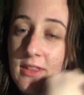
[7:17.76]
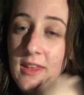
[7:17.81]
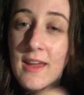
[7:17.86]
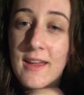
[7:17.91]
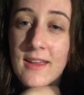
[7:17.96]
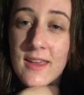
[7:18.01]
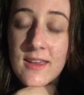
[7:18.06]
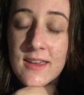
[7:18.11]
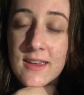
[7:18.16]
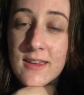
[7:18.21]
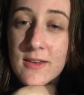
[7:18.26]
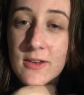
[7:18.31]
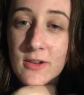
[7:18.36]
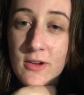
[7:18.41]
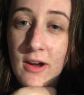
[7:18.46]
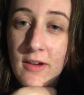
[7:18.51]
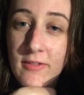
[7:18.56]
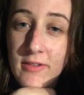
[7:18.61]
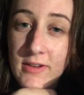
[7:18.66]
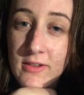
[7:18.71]
like
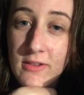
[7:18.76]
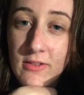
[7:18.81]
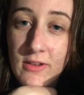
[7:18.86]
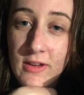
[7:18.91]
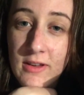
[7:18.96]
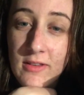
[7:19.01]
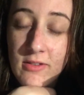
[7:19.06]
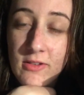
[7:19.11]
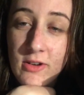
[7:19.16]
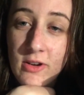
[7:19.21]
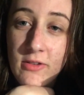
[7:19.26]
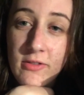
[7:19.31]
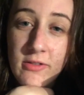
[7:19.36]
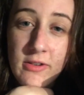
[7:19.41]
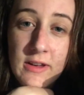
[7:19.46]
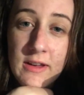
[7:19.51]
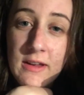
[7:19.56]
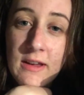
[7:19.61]
graphic design stuff.